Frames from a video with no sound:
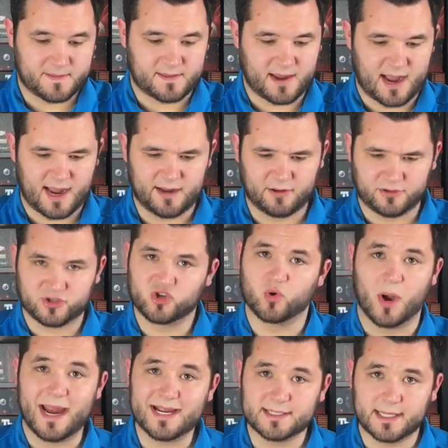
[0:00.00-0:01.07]
tile
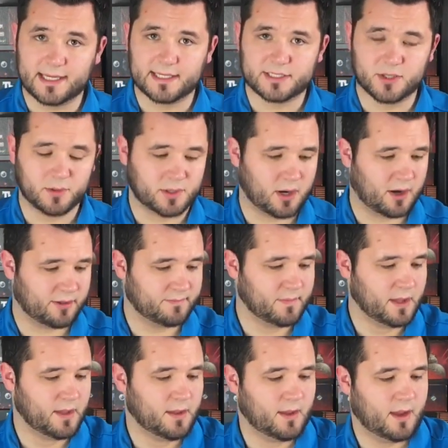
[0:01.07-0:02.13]
trays, I guess you would call
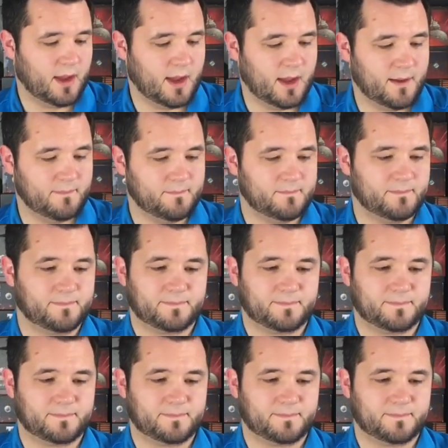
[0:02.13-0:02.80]
them,